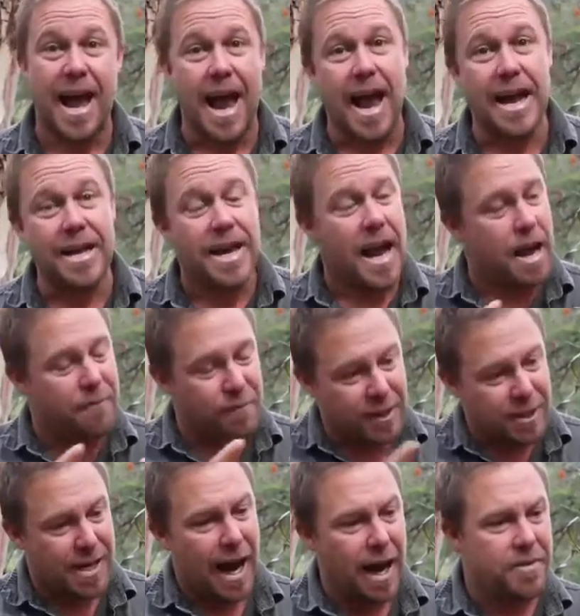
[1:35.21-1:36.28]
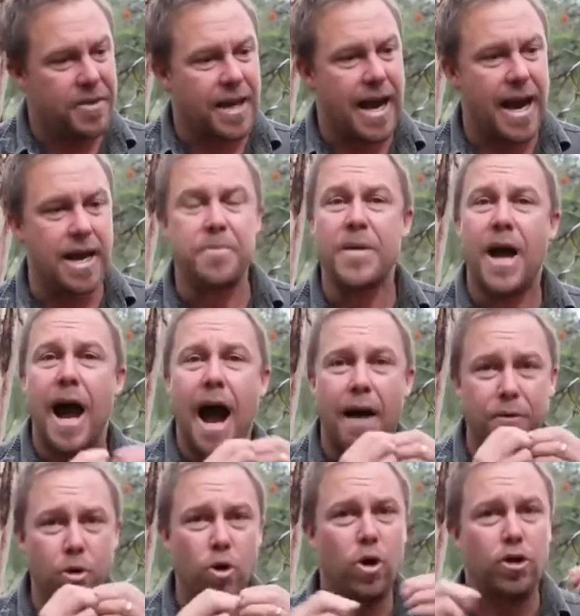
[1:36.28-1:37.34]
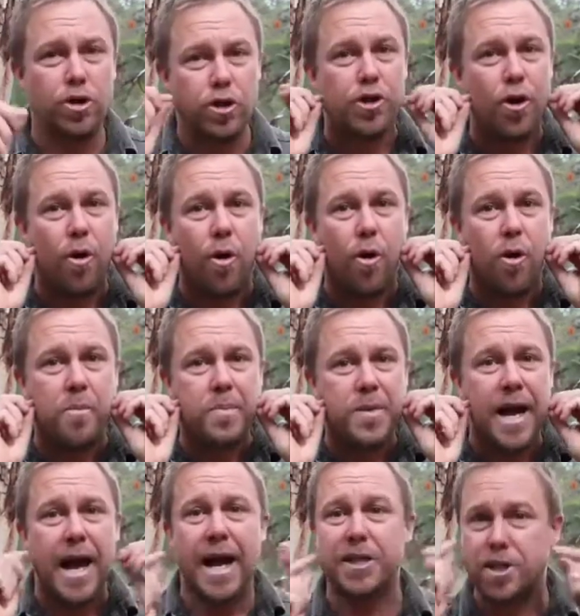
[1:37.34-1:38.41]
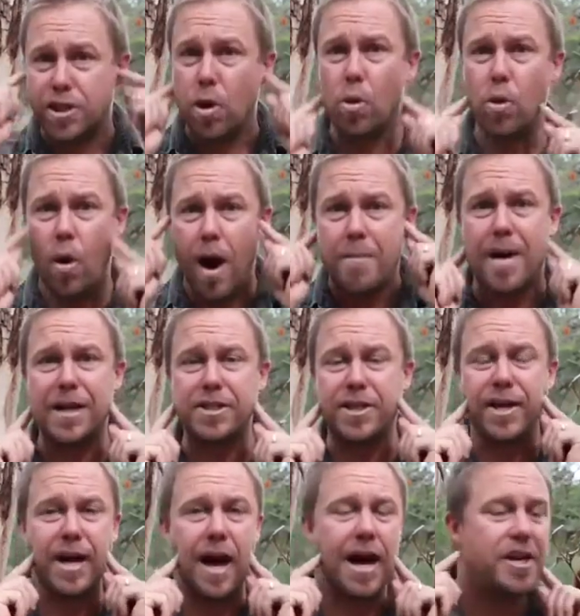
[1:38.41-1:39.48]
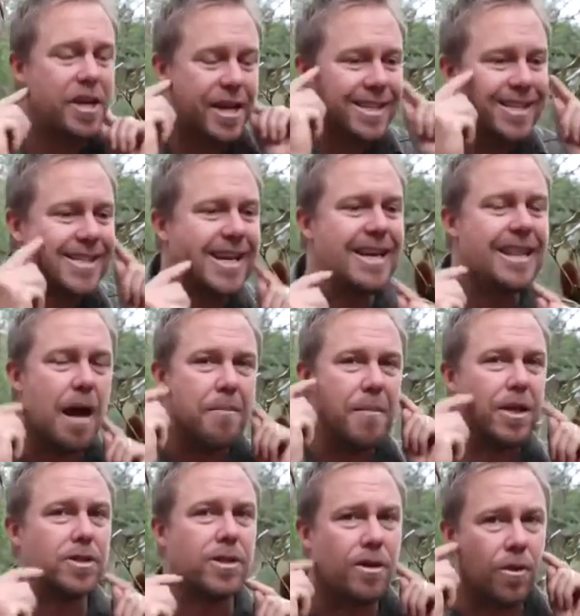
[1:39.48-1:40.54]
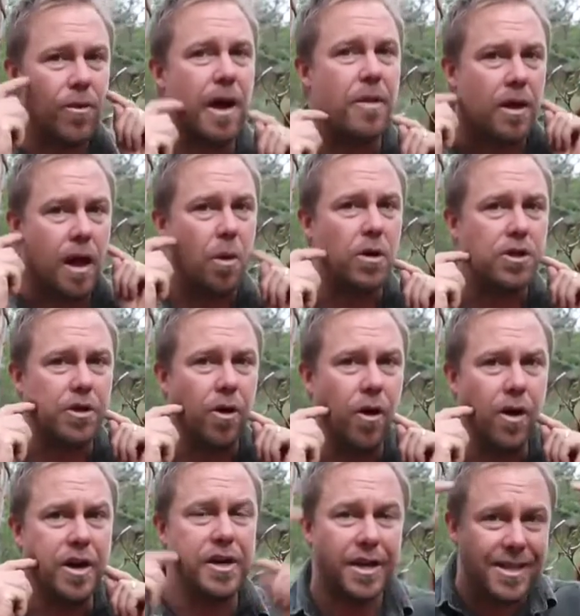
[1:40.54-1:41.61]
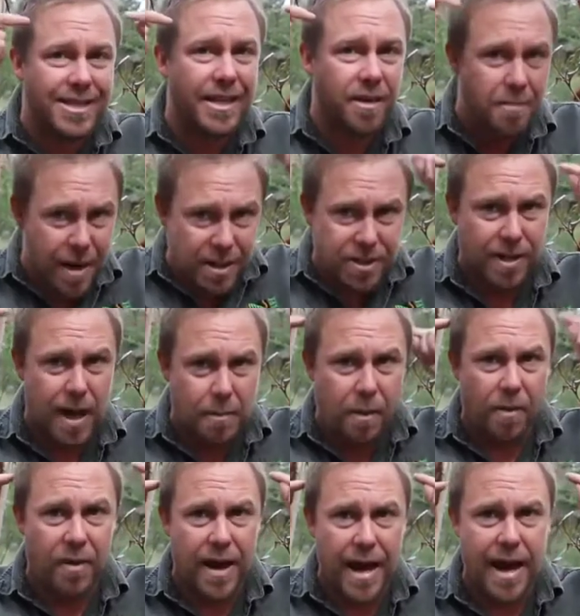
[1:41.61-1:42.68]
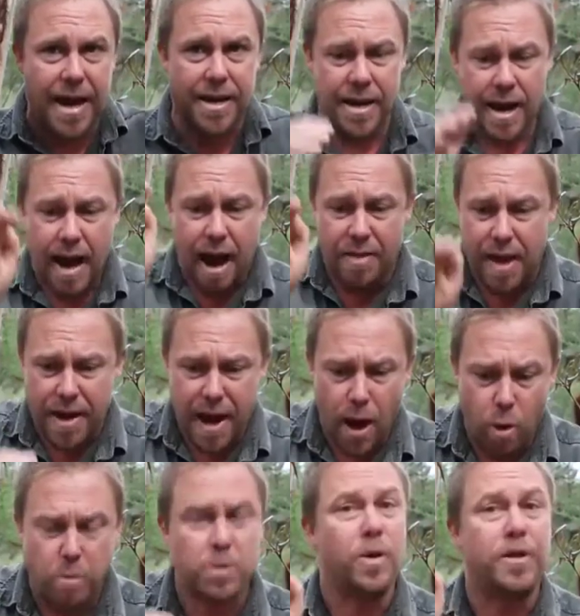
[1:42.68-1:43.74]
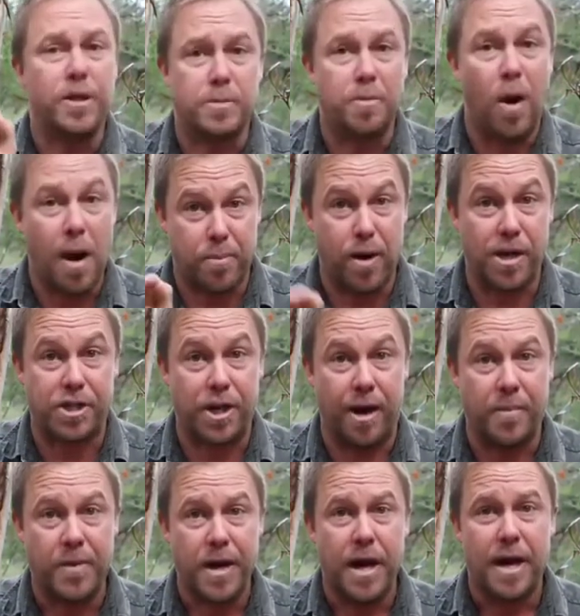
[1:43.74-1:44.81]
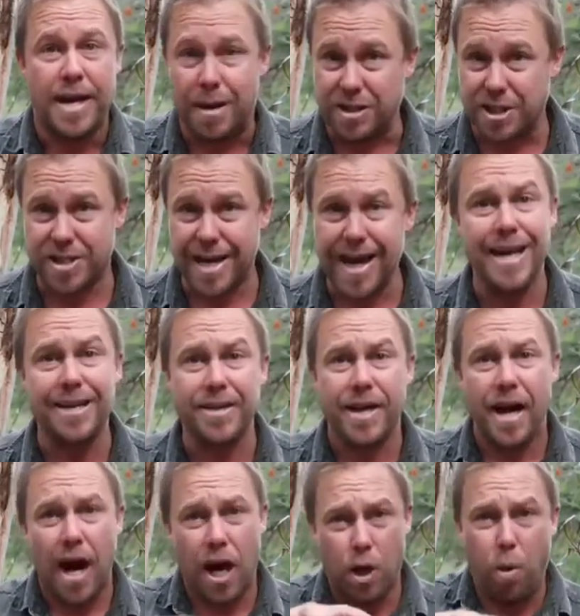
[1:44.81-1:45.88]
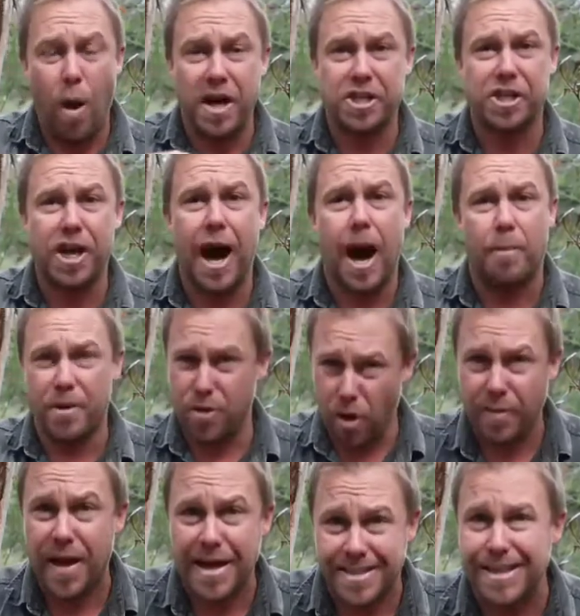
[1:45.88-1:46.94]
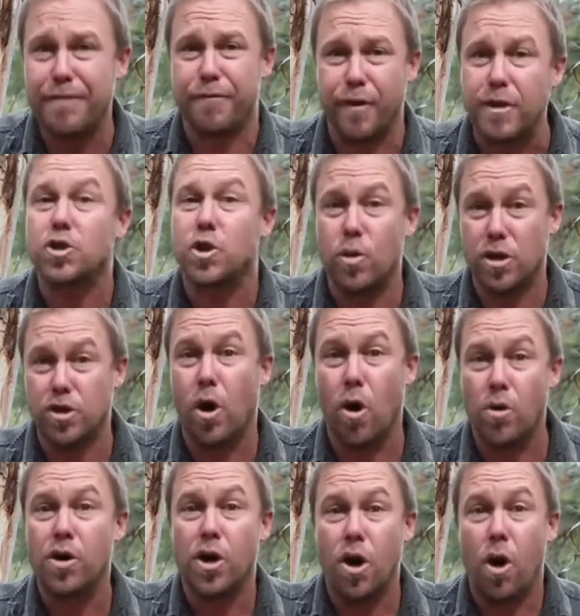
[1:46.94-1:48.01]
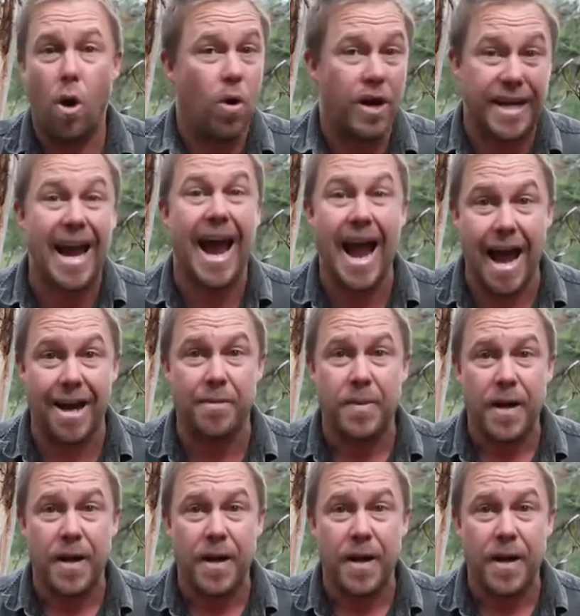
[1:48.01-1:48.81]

And if we start at the head, have a look at the jaw. It's still quite muscular, and you can see that muscle around the lower jaw, and you can see the muscle up on the head, and that helps with its bite pressure. Now, its teeth are quite sharp and not that different to a dog or a cat.